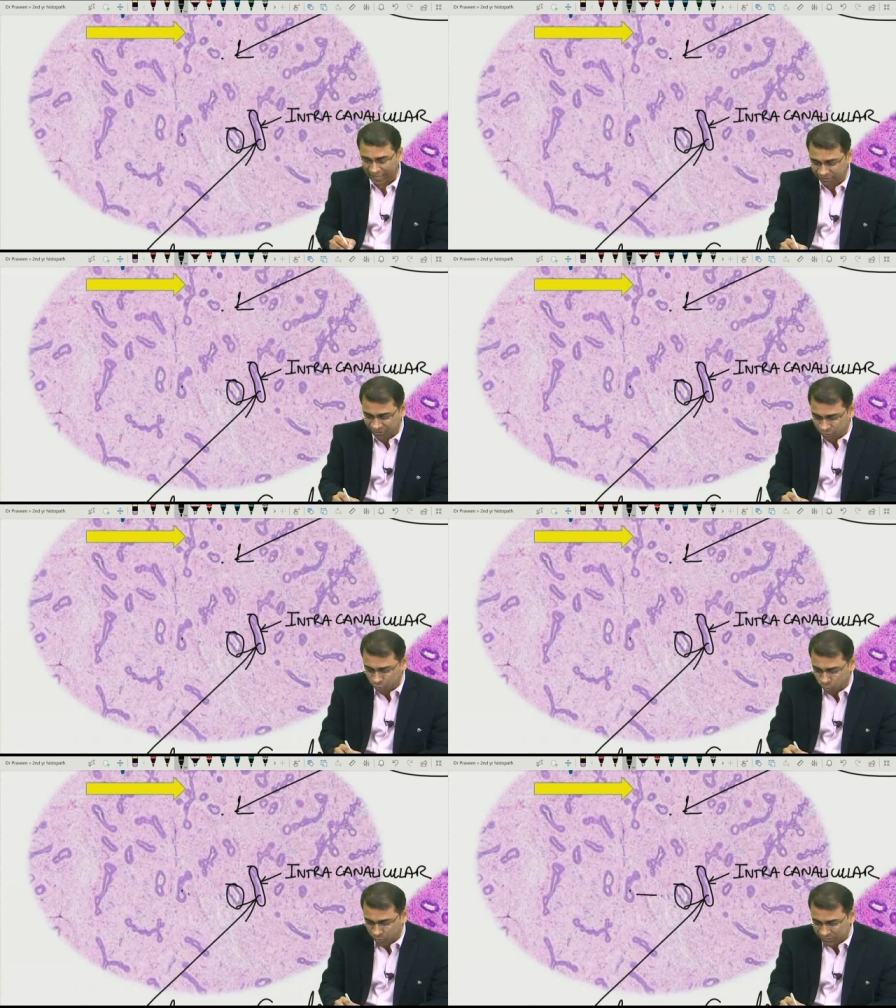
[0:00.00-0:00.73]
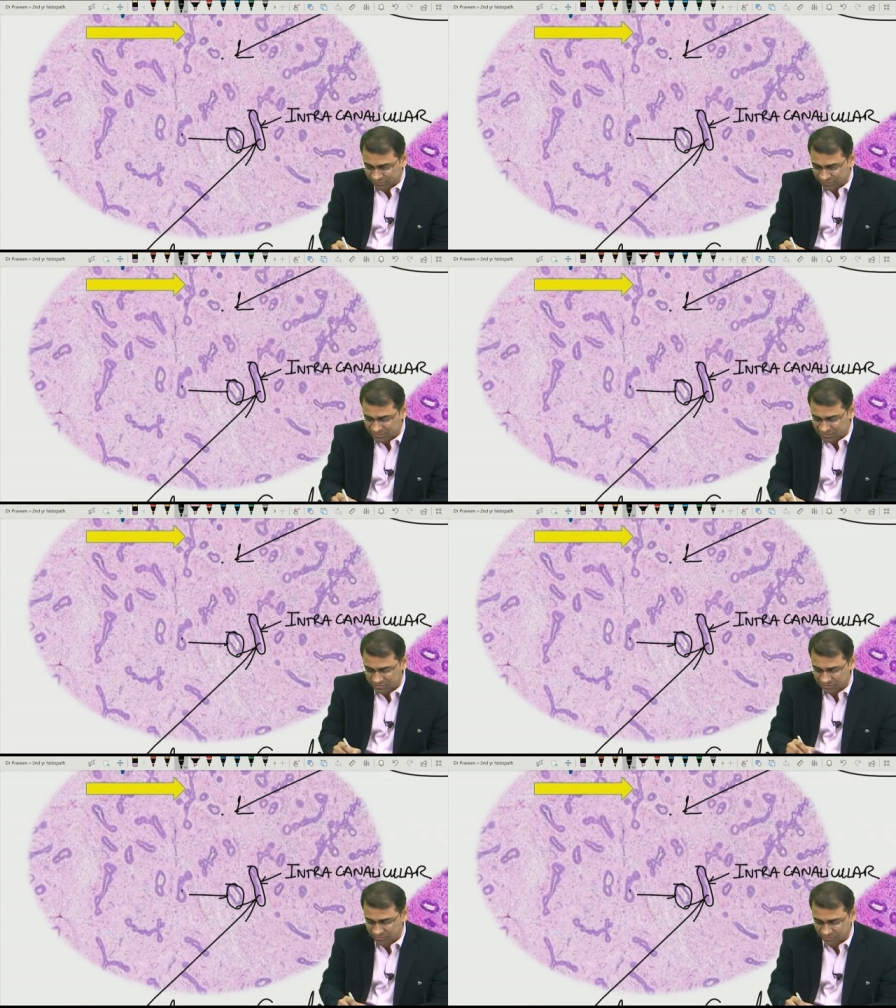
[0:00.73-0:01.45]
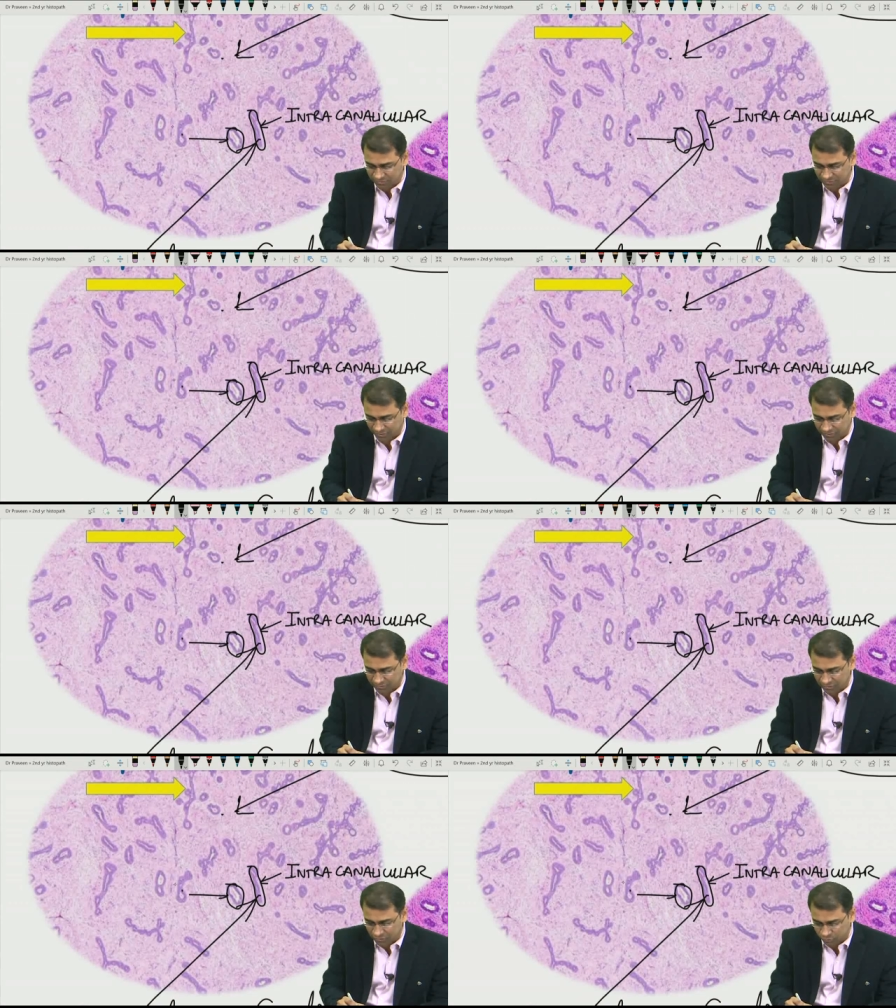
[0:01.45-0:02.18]
And when you look at this
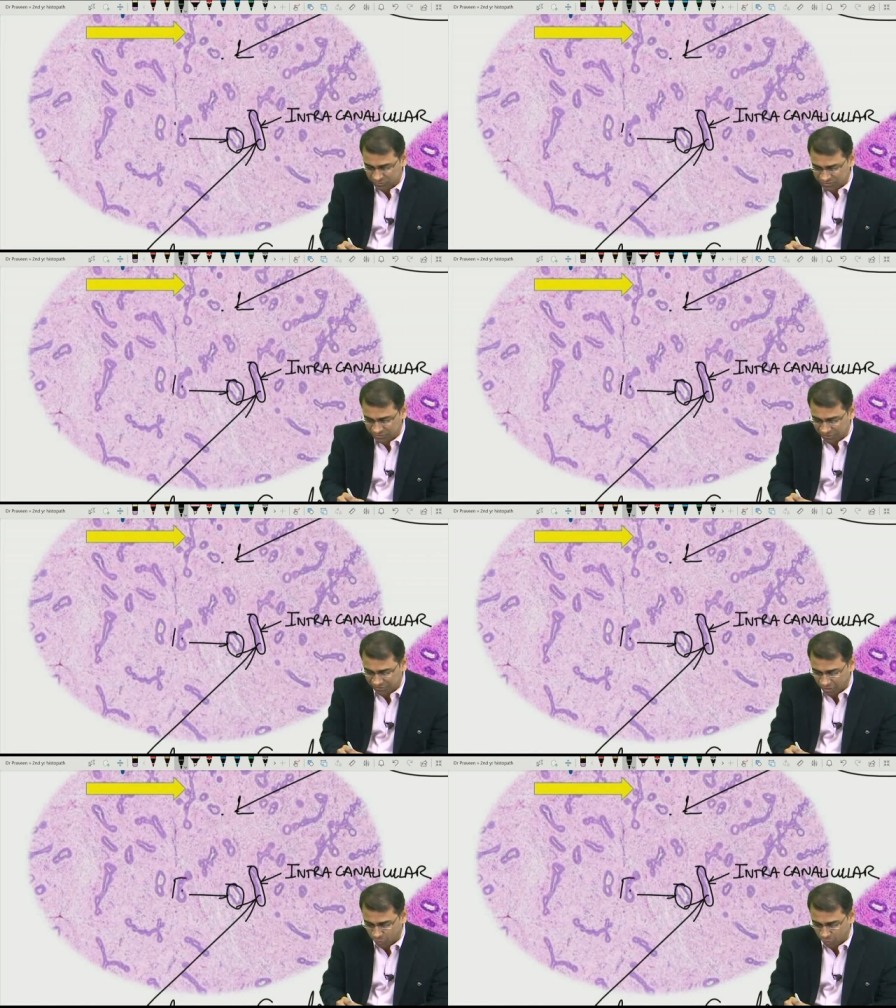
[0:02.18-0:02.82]
duct, look, it's still